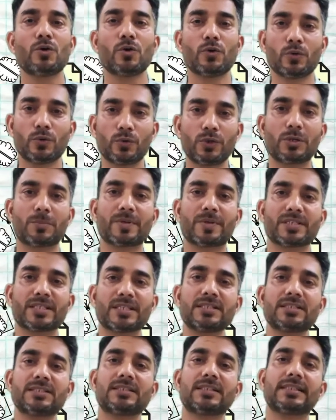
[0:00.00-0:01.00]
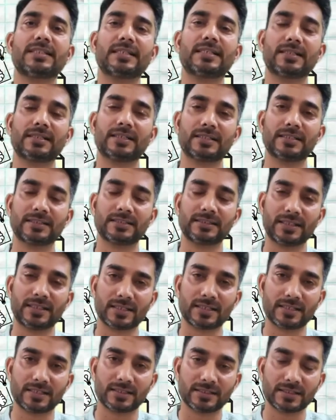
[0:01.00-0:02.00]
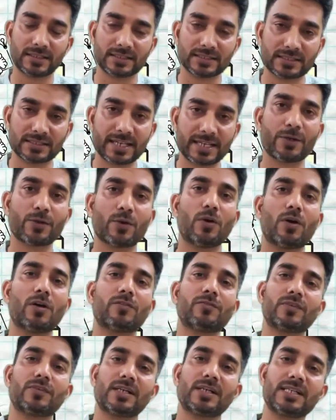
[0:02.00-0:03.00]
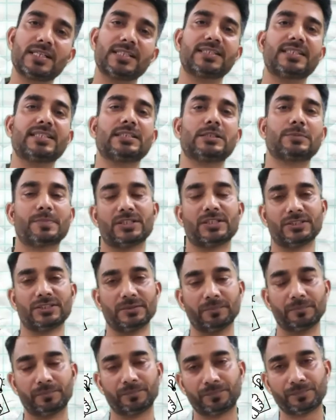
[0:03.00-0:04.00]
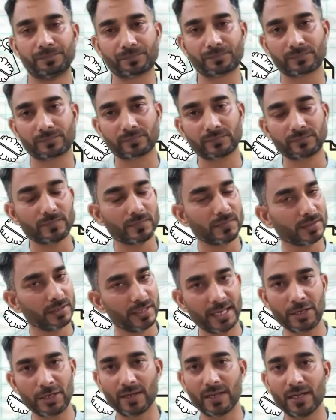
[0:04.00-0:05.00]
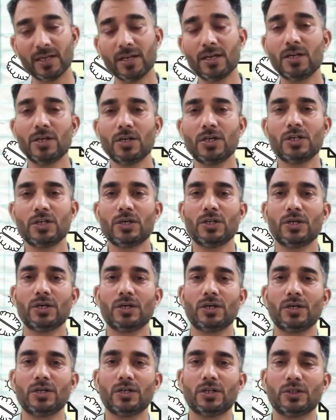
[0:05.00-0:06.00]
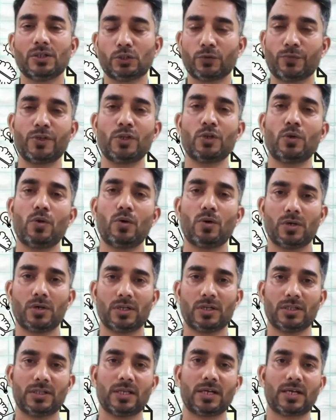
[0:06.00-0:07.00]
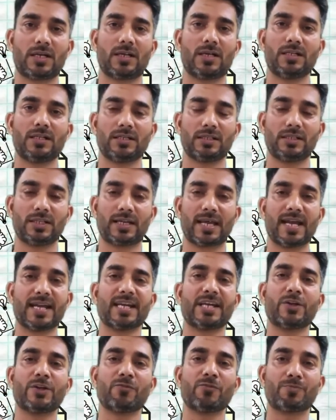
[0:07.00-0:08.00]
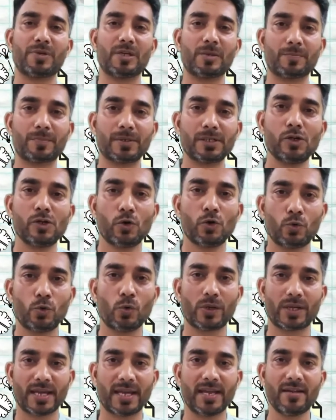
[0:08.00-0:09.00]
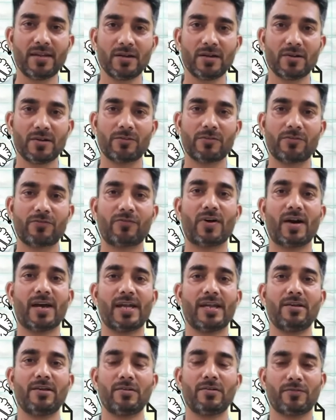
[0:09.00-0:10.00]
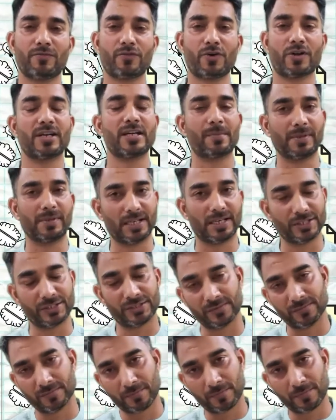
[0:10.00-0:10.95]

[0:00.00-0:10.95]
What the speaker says: who represents the state of a deceased person. Anyway, so we know the category of people who can file for an application.